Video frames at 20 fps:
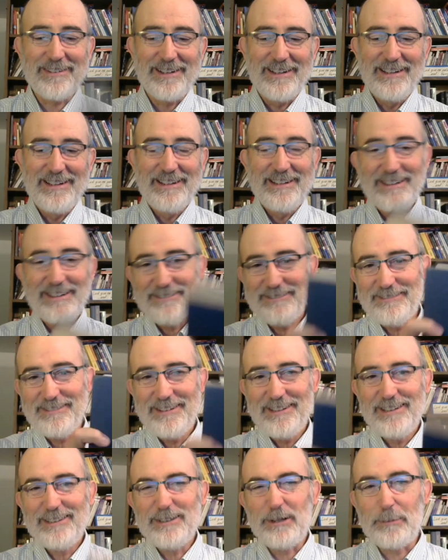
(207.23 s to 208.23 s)
A
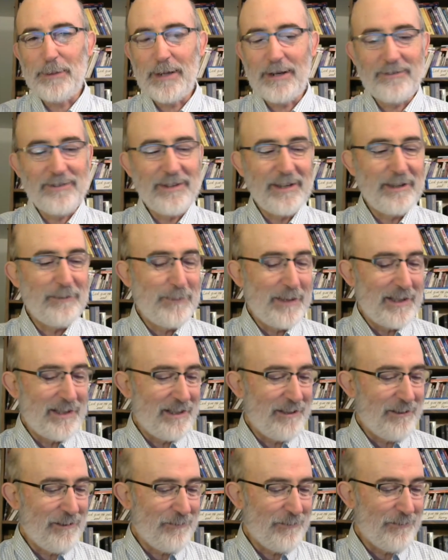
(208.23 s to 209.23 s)
little bit of tidbit
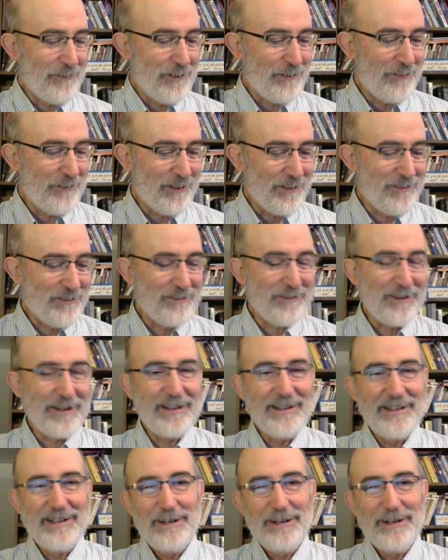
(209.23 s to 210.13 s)
there of history.